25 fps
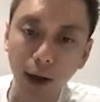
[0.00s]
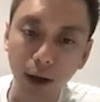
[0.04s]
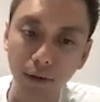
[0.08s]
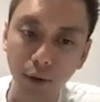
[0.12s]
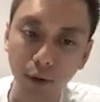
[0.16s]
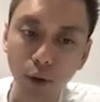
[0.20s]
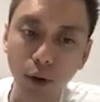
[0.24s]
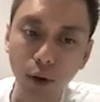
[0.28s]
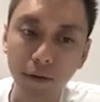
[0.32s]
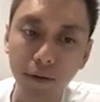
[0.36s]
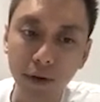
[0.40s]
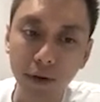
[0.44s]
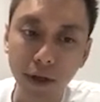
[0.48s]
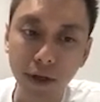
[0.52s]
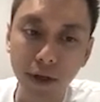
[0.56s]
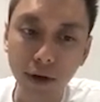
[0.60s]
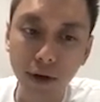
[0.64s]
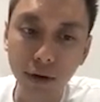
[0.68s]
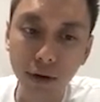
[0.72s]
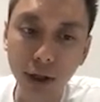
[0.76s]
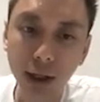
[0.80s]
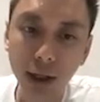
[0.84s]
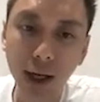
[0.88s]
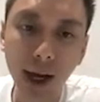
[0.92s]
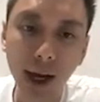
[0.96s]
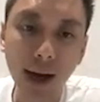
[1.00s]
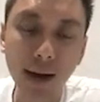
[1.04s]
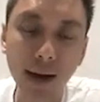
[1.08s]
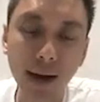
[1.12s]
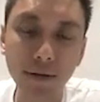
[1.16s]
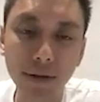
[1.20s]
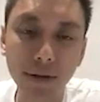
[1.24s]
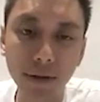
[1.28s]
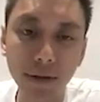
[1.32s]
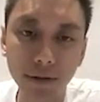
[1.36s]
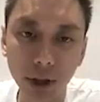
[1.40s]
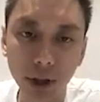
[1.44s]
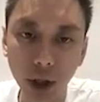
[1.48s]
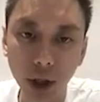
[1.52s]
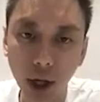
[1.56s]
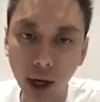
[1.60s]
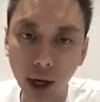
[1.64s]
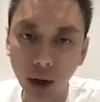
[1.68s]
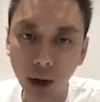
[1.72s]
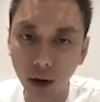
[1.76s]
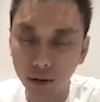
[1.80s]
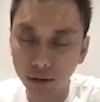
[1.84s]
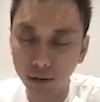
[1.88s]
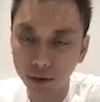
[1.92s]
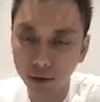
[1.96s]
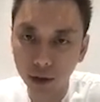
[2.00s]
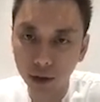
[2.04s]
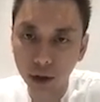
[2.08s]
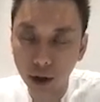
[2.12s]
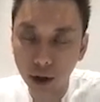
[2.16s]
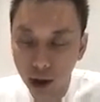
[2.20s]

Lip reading: if you have a 30K and 50K offer,